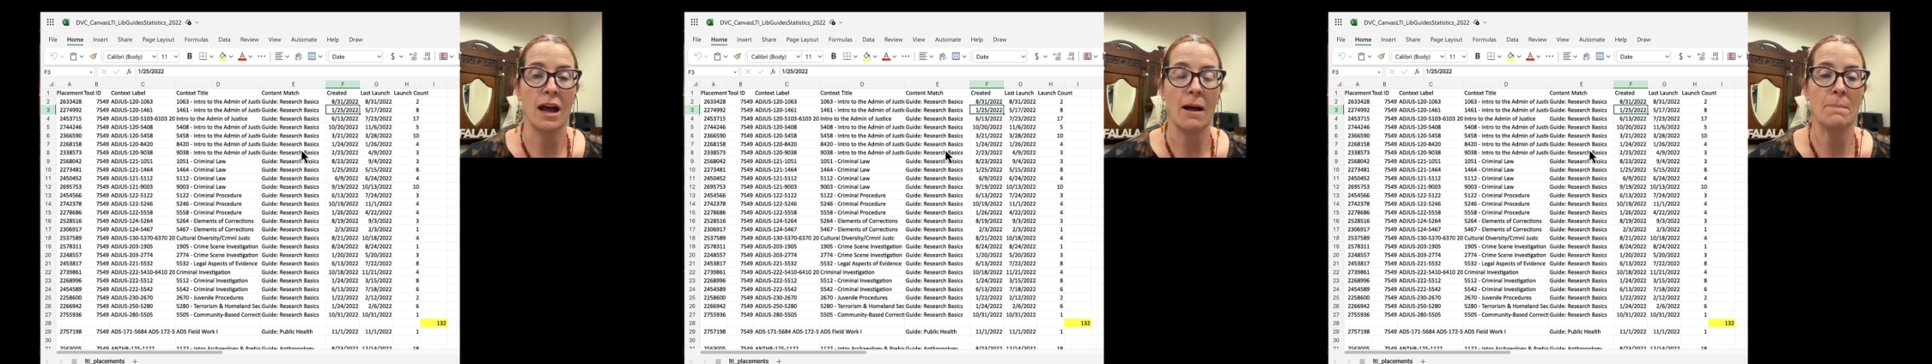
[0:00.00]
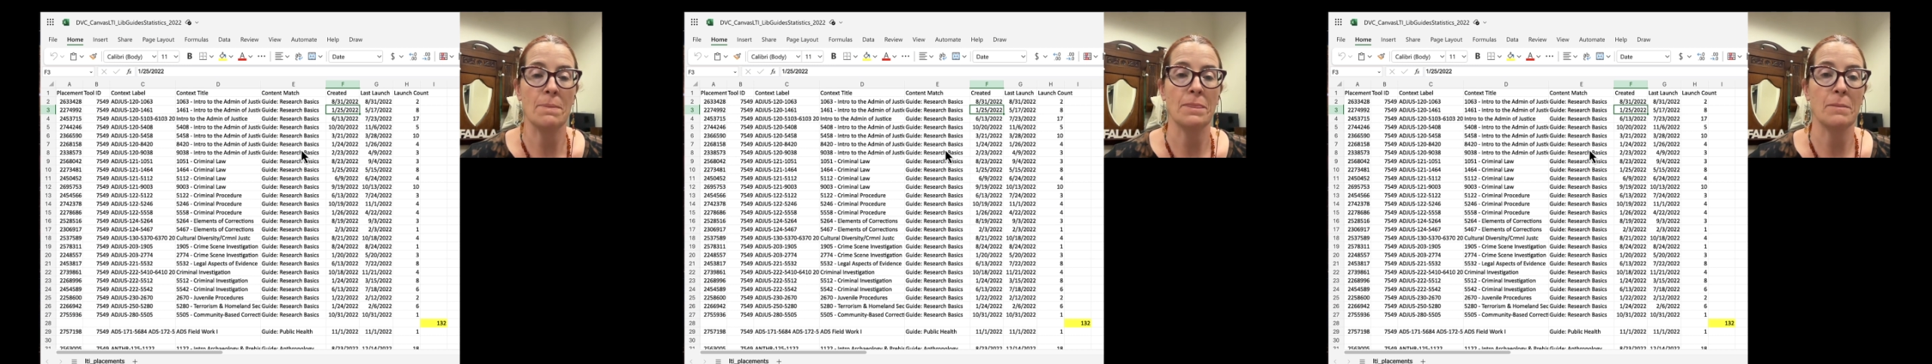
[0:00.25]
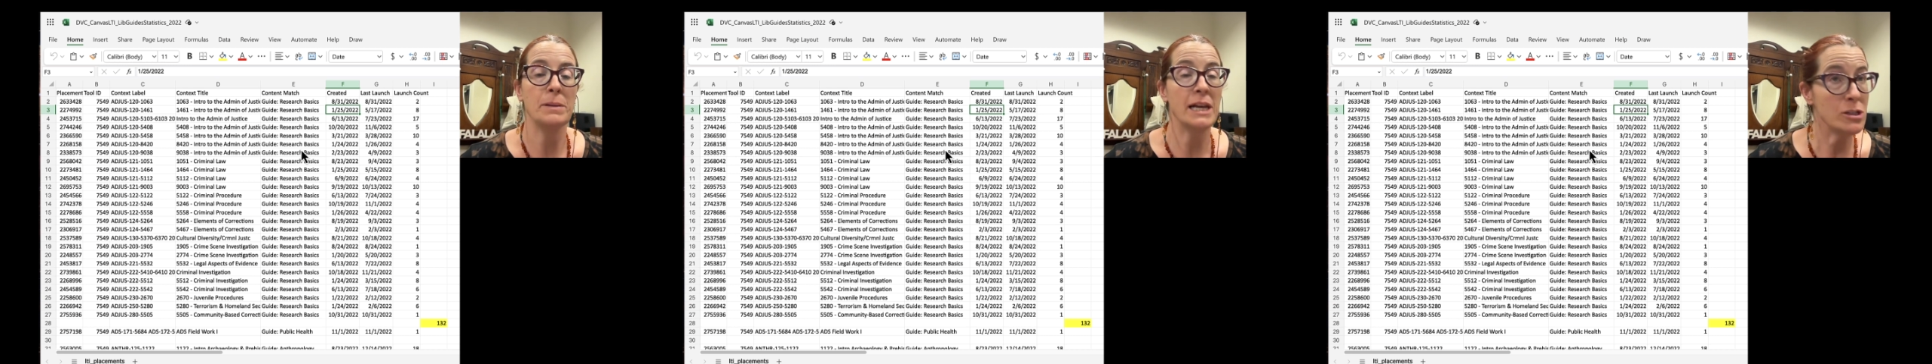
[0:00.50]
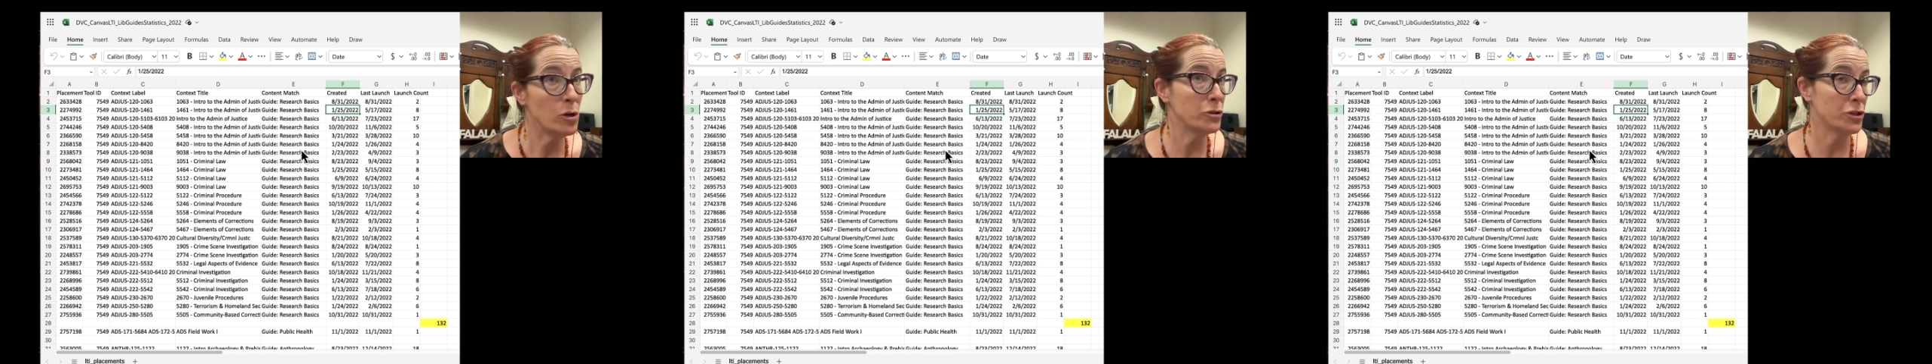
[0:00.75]
the
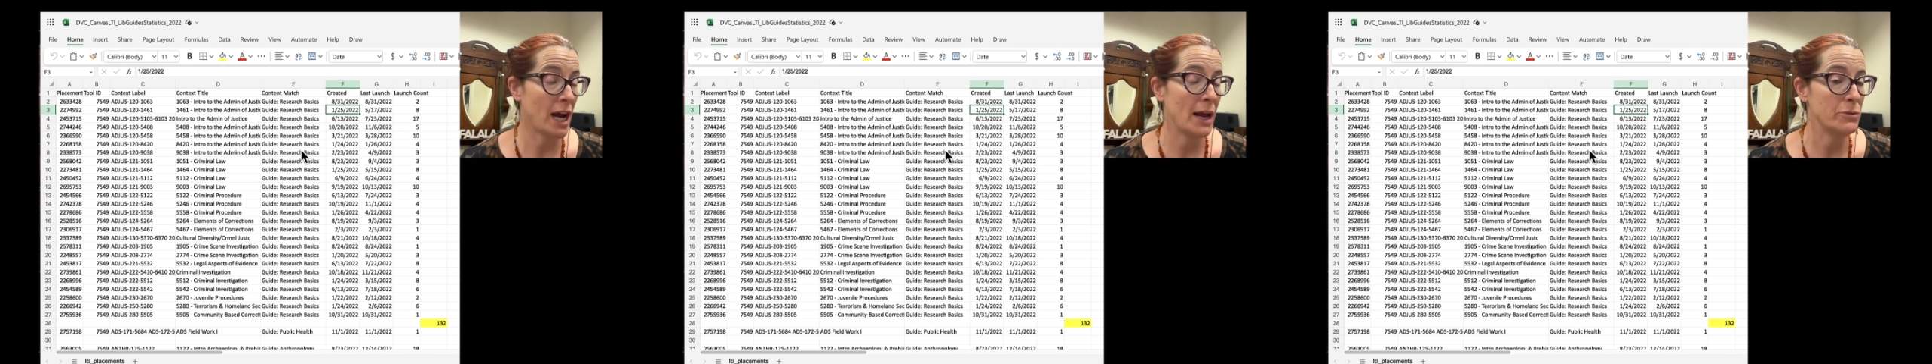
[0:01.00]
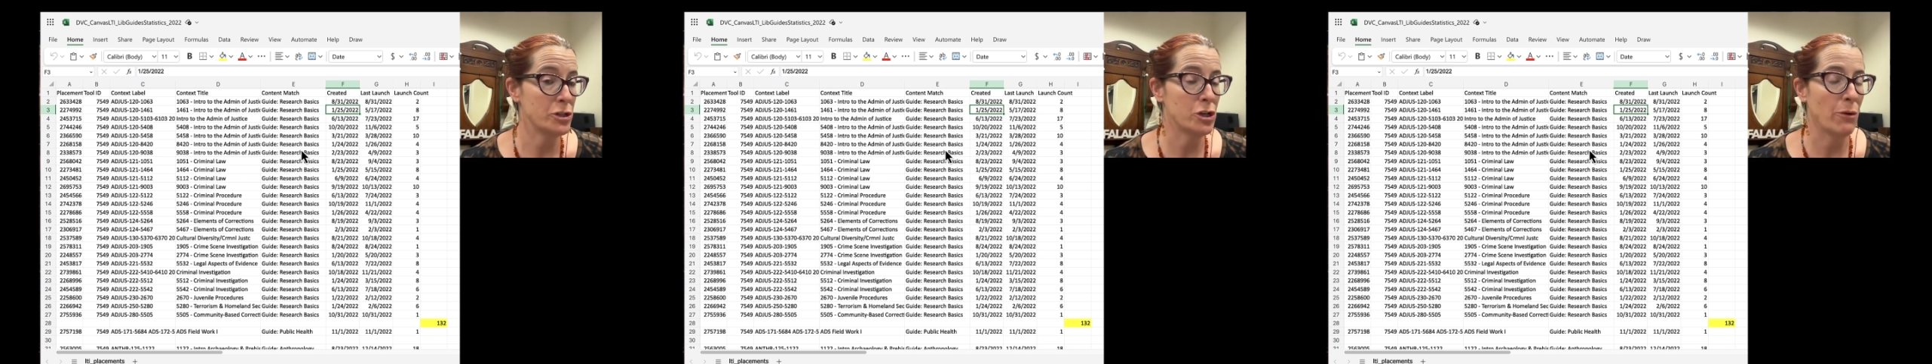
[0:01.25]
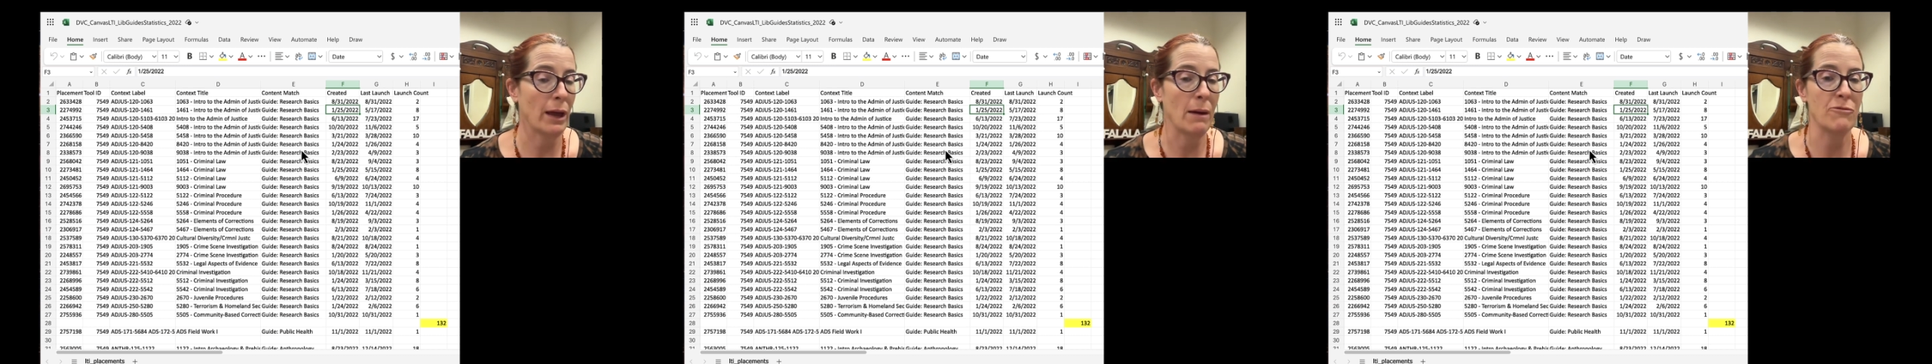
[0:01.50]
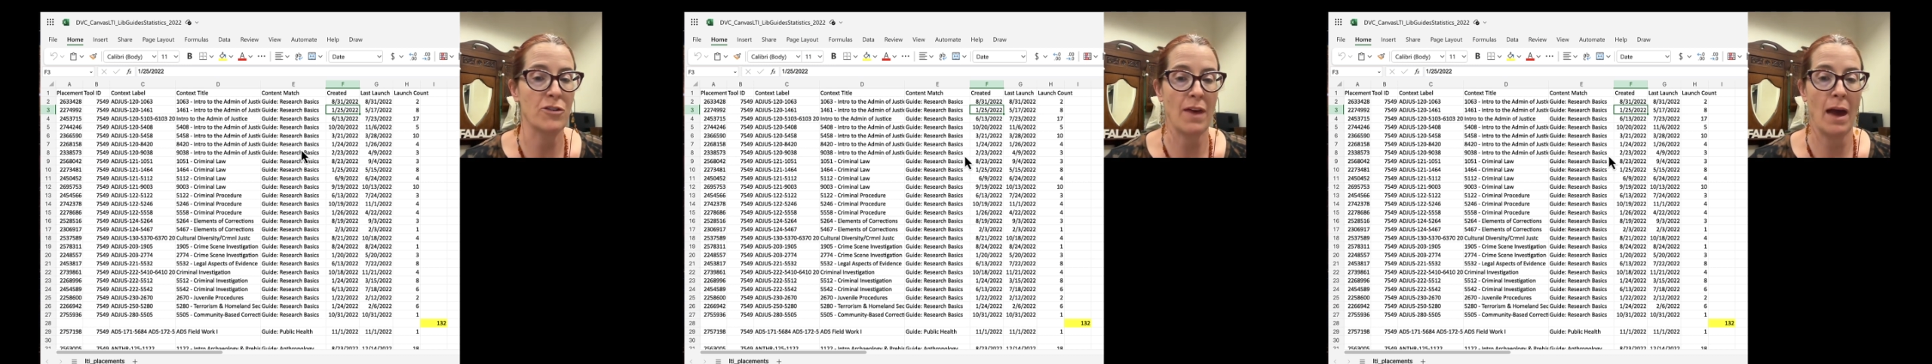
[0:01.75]
placeholder guide was showing
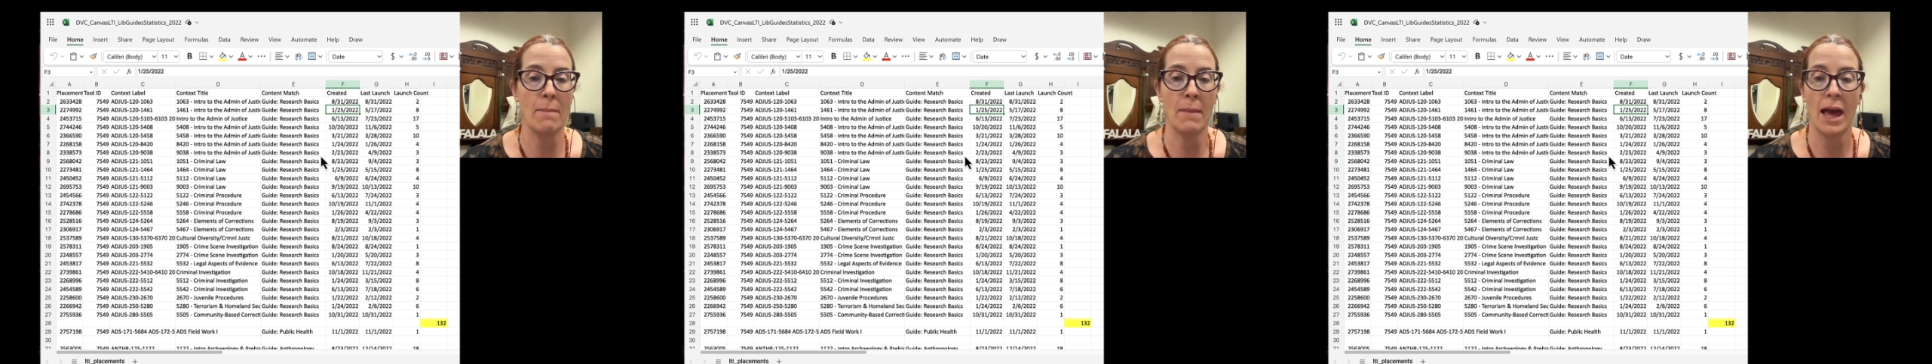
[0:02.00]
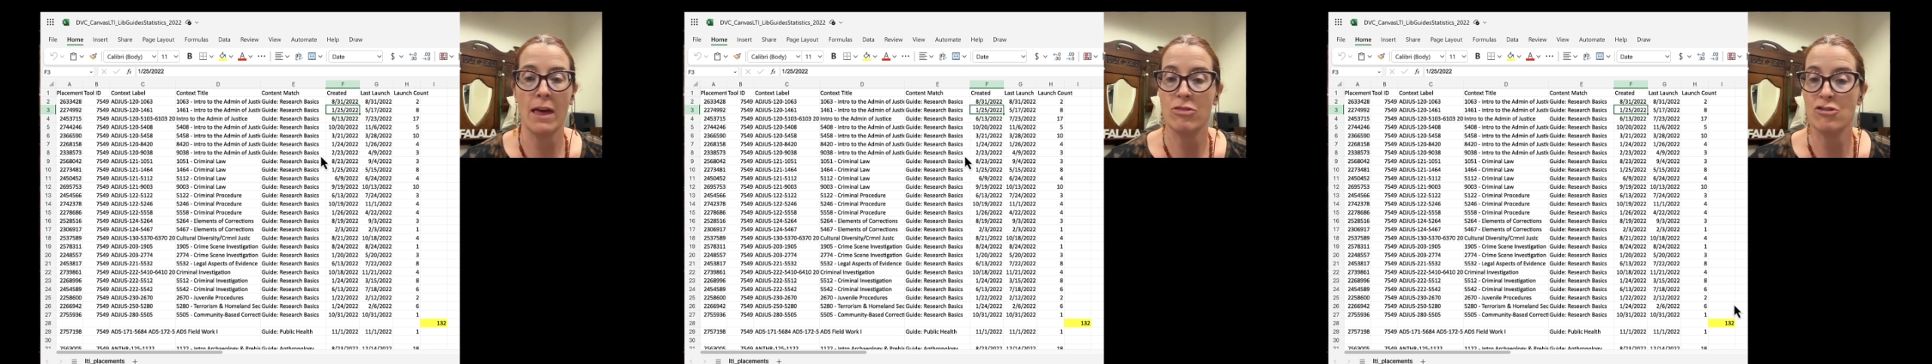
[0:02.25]
up for them.